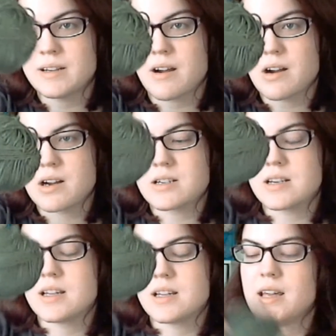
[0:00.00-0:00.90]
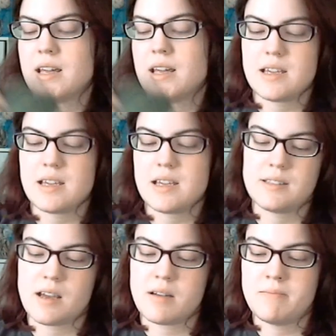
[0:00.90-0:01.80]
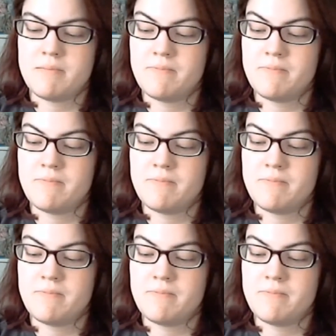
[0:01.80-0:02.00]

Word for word: yarn is, um,